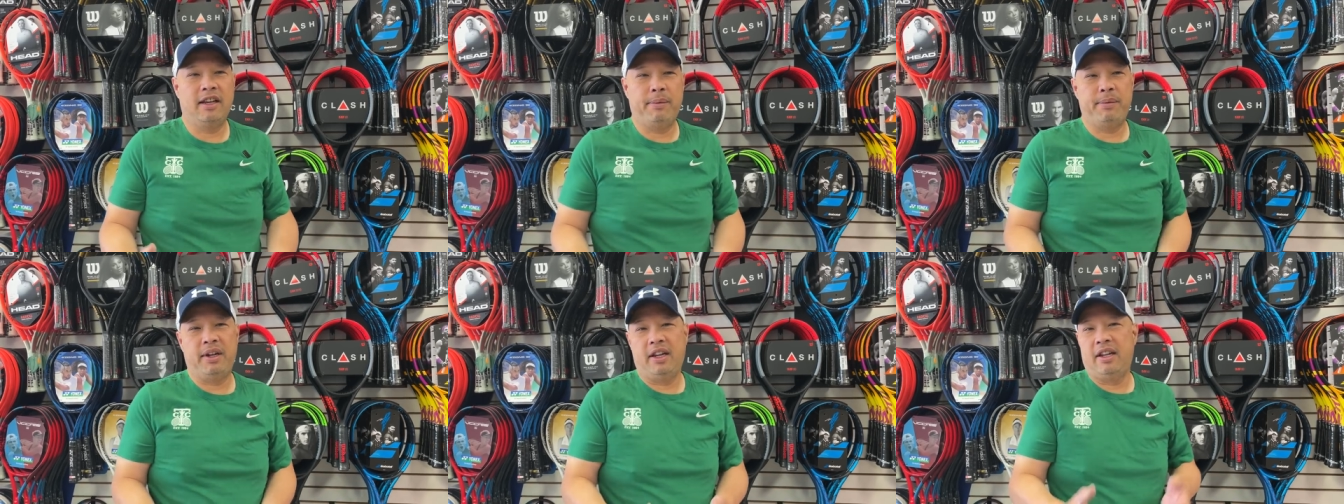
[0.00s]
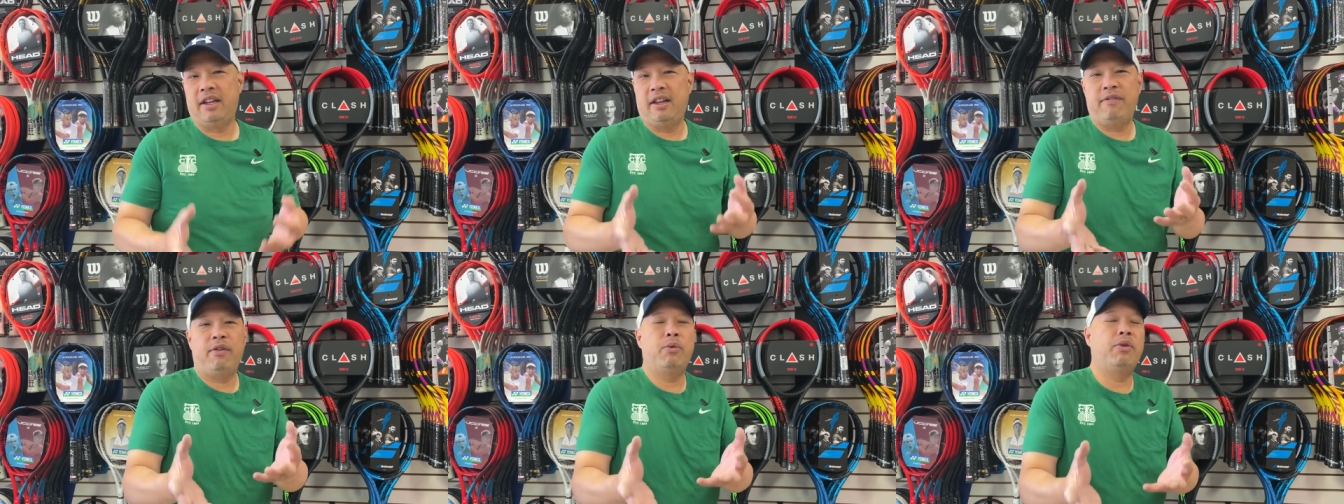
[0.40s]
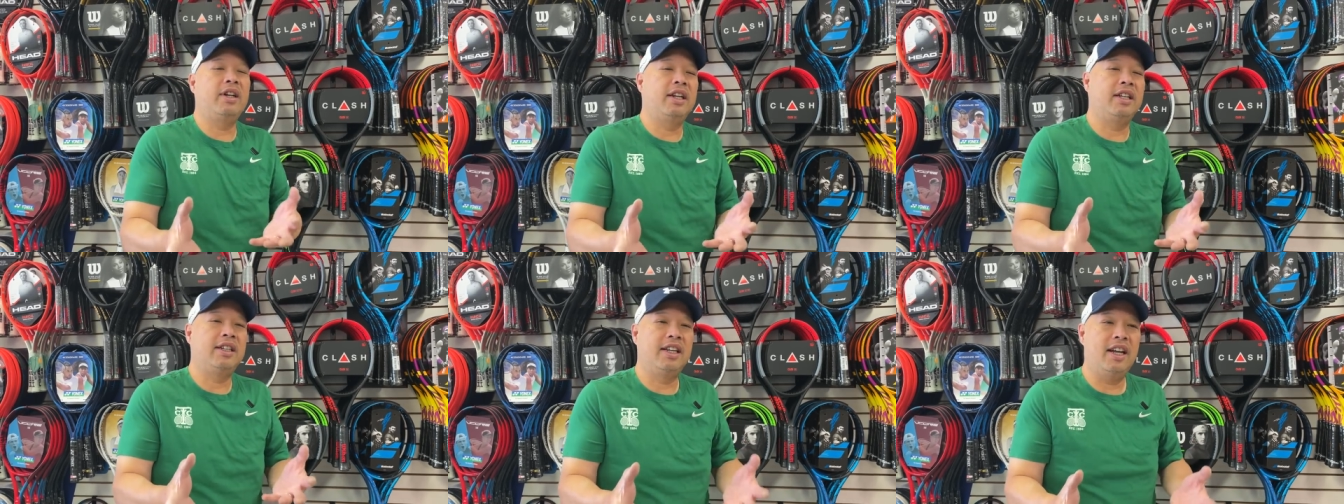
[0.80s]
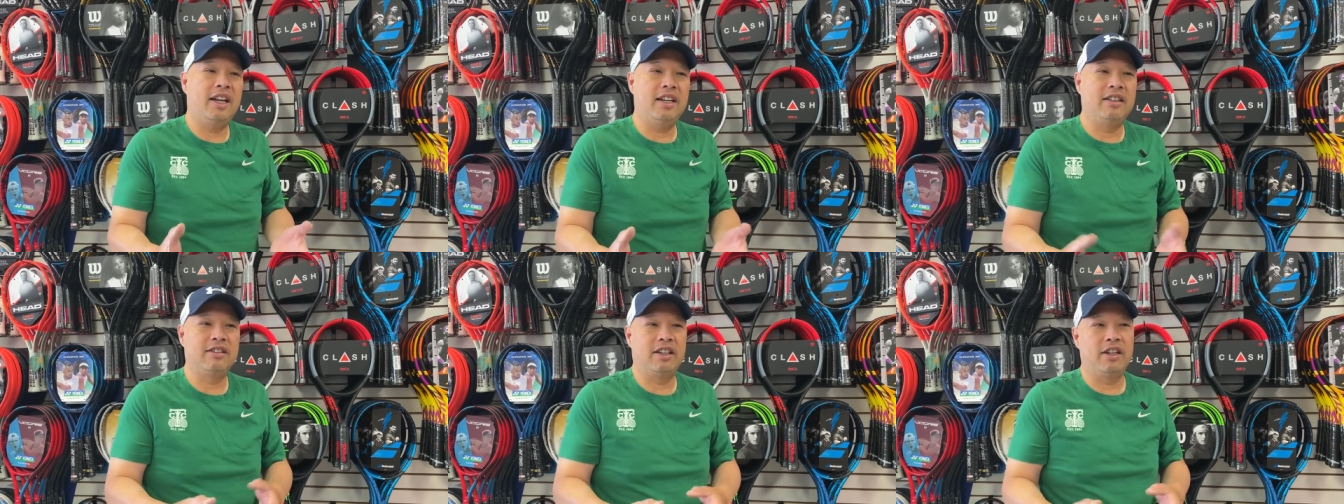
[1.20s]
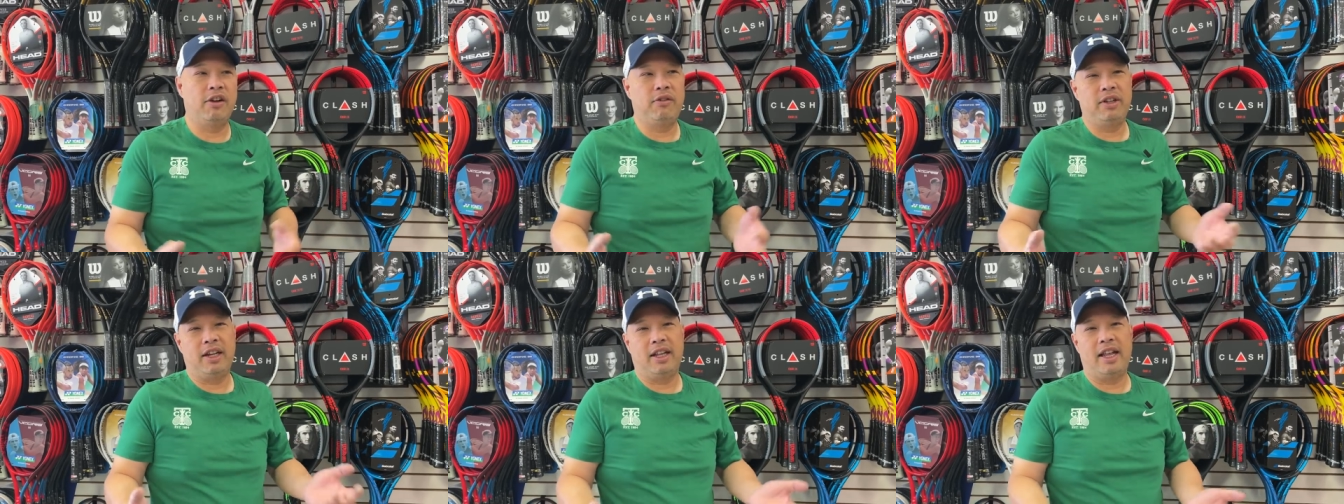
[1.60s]
I mean, and even when it does, it
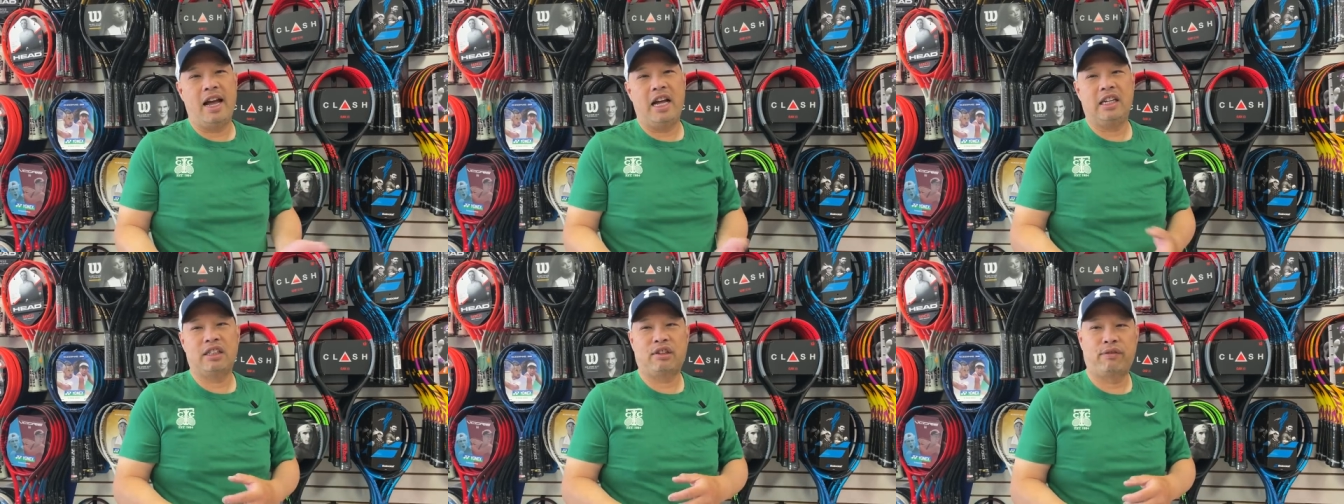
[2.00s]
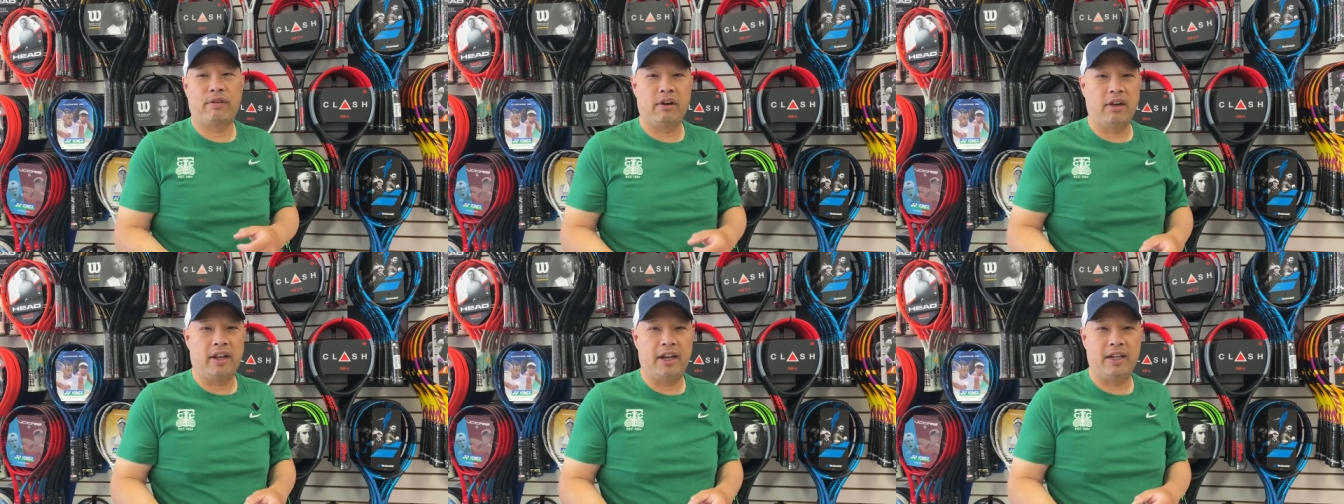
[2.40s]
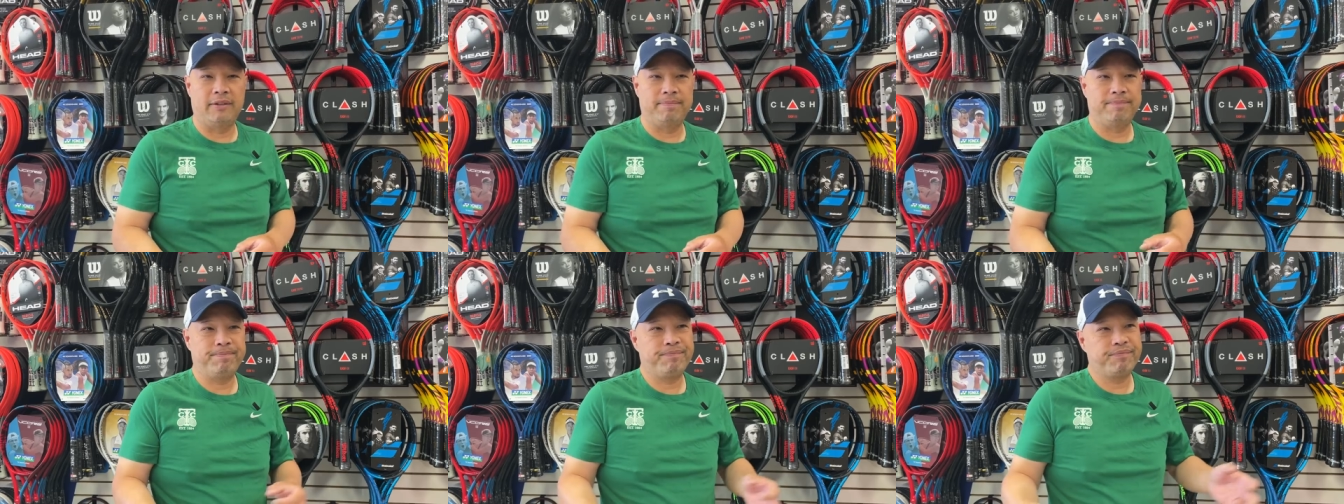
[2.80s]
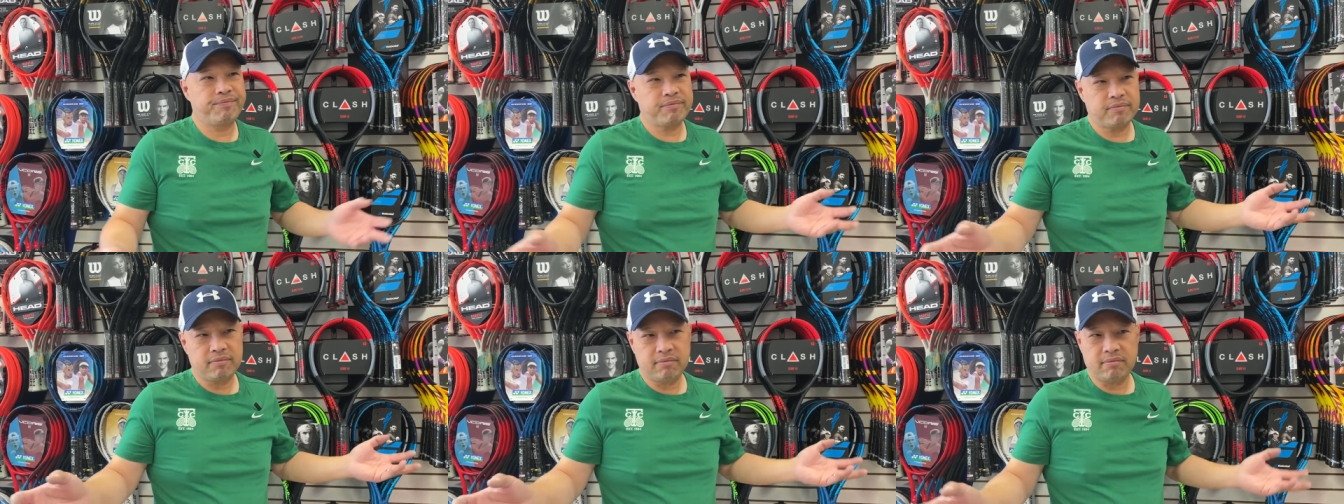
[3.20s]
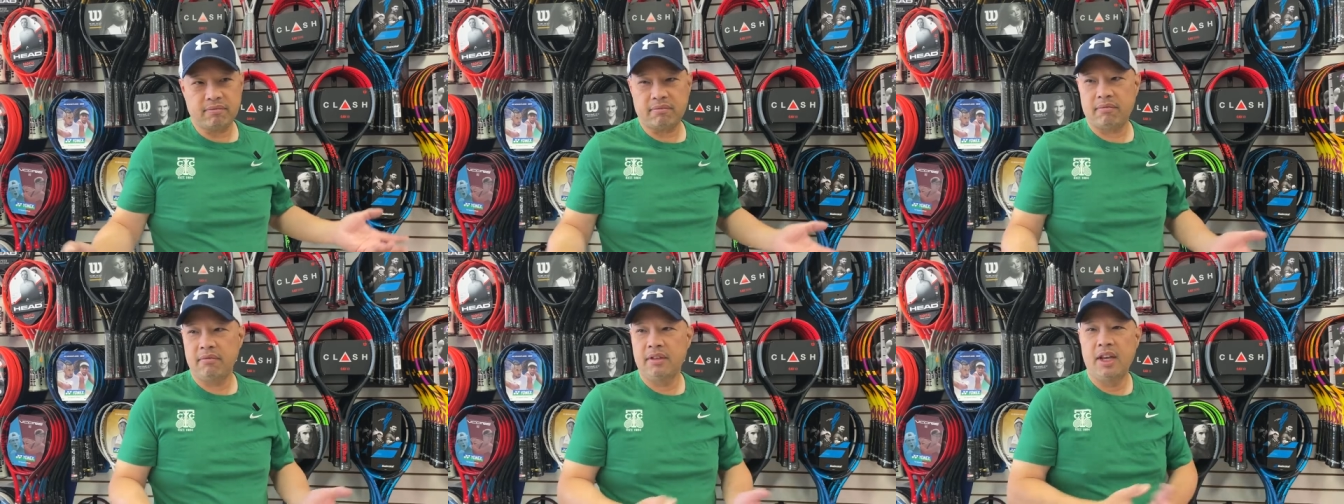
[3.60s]
only lasts for like
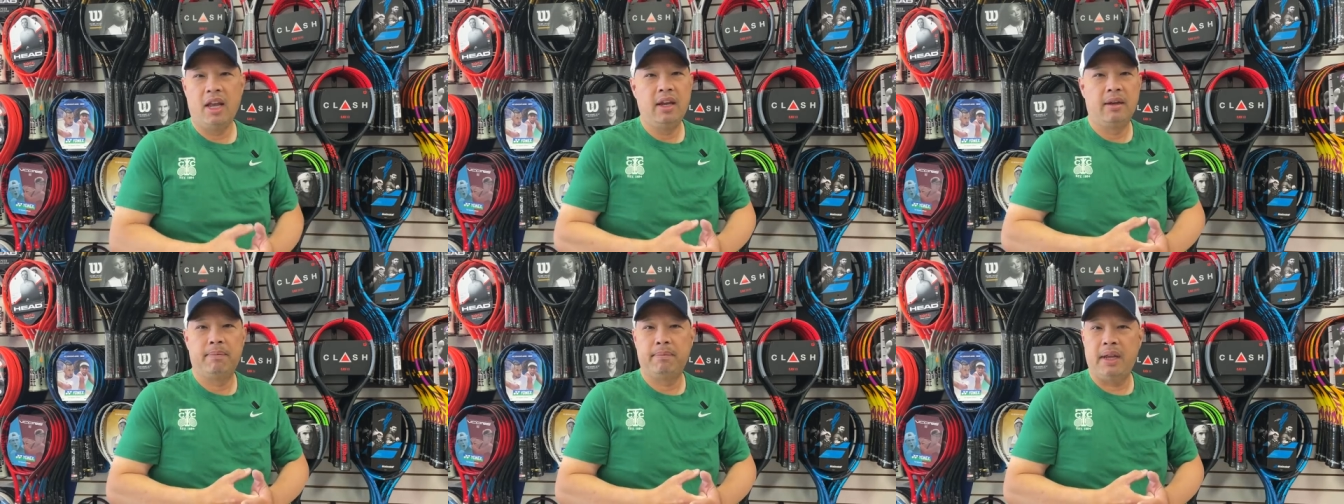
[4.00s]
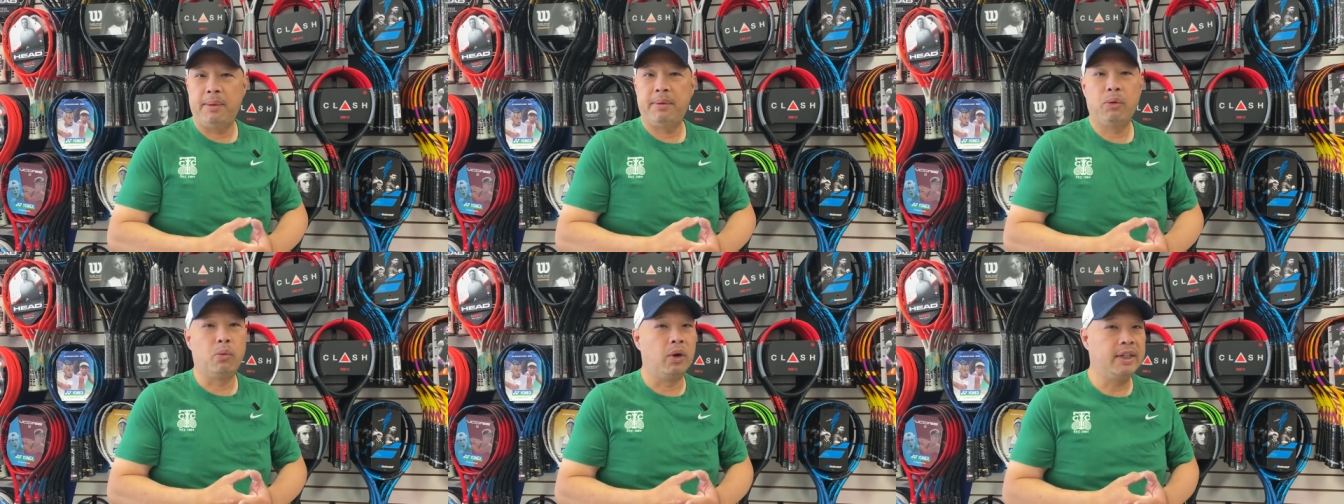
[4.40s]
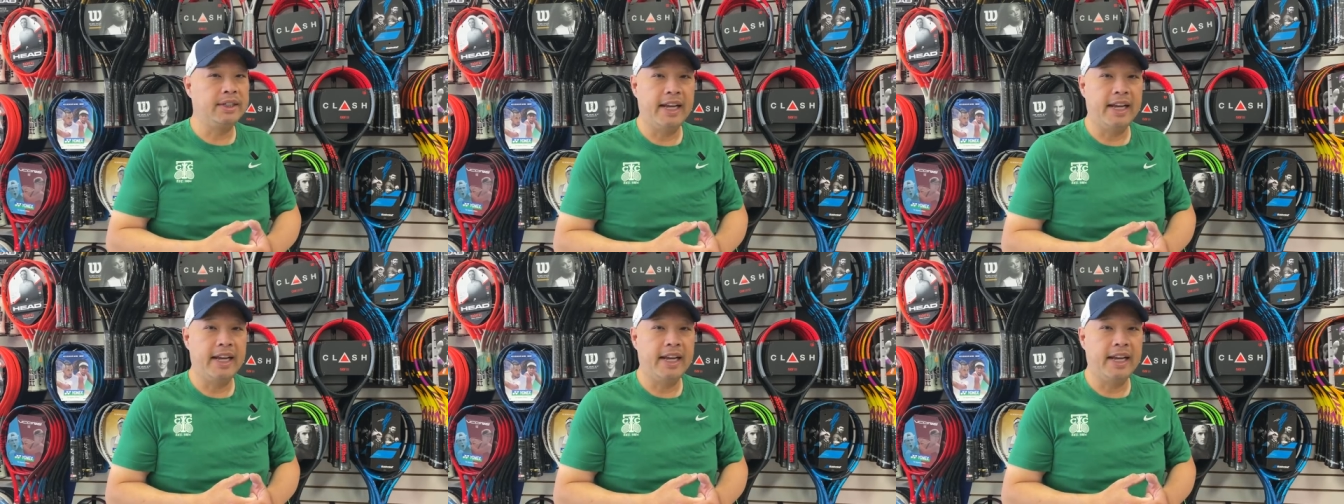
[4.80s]
maybe one